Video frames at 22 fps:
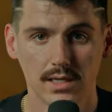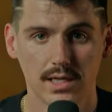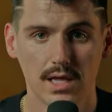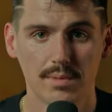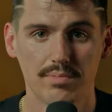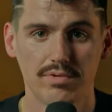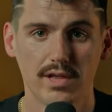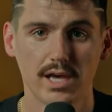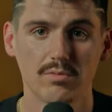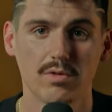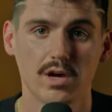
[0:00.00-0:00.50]
They
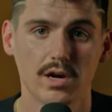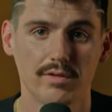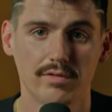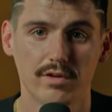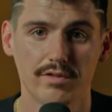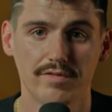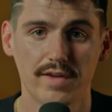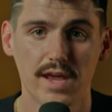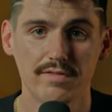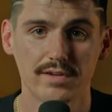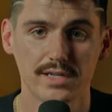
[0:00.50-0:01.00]
played one of her
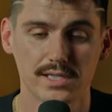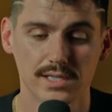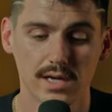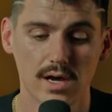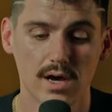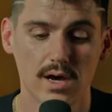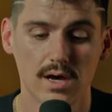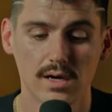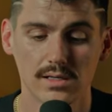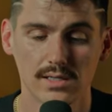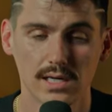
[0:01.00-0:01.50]
favorite
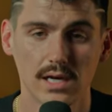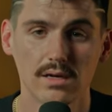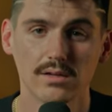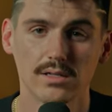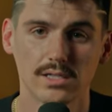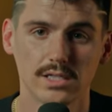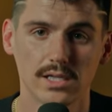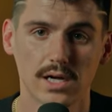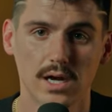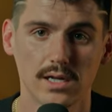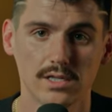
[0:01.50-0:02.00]
songs,
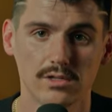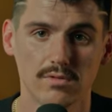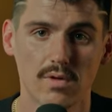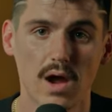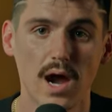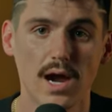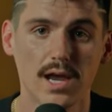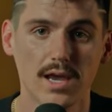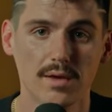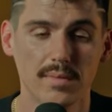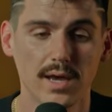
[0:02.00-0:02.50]
Elton John's
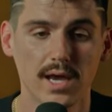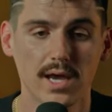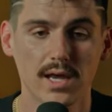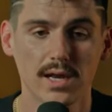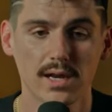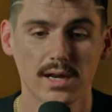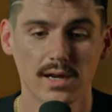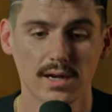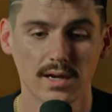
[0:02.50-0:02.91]
Rocket Man.